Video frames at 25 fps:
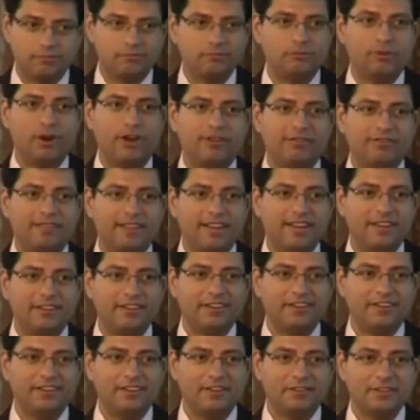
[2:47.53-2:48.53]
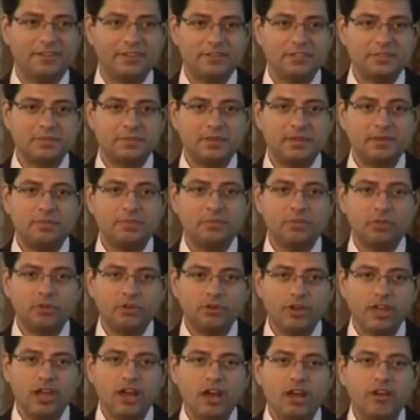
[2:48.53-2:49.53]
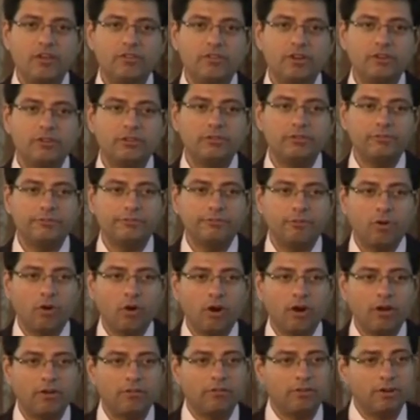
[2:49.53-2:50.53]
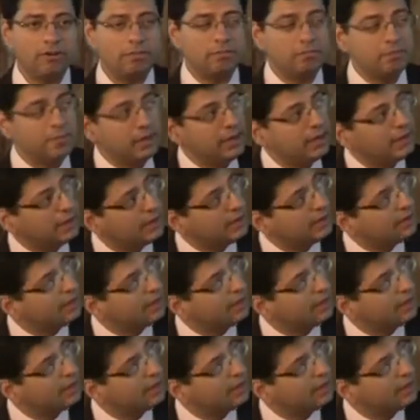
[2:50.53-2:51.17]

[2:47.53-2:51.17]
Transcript: rough error of estimate, 300 to 400 million